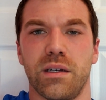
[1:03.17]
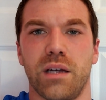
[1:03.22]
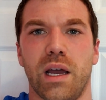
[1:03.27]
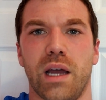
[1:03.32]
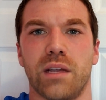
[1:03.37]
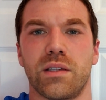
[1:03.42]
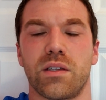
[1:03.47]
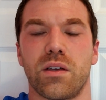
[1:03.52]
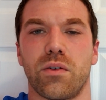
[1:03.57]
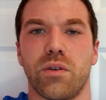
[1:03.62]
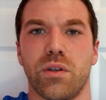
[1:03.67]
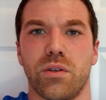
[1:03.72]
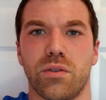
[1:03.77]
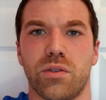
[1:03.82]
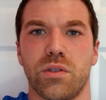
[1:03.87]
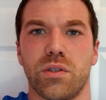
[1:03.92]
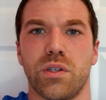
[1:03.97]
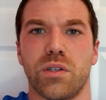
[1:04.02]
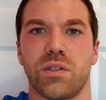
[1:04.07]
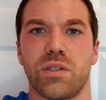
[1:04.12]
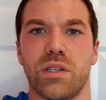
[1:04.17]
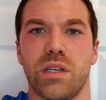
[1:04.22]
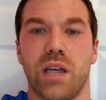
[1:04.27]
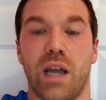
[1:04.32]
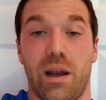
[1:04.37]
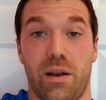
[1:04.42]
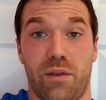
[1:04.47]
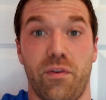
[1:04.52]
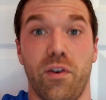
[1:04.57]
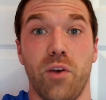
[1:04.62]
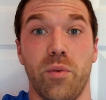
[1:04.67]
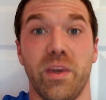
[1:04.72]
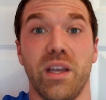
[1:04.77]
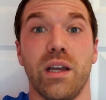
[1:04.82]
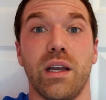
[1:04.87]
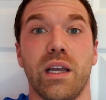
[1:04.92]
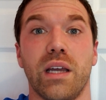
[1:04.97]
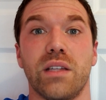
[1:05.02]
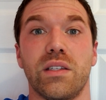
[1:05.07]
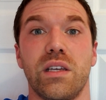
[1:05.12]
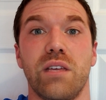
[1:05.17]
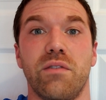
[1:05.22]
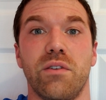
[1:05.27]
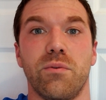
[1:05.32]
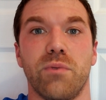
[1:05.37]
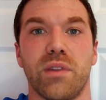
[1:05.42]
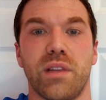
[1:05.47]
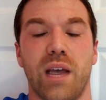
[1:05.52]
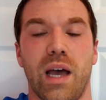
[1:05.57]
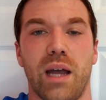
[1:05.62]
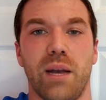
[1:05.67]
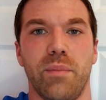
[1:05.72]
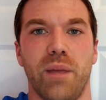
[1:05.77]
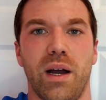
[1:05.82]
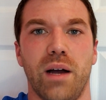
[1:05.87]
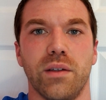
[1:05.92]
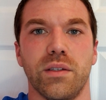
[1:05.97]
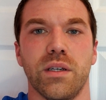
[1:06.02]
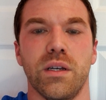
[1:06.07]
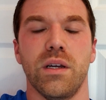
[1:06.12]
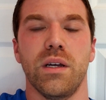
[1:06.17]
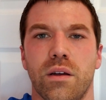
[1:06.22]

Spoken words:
And so you'll see how foamy it gets even with that amount.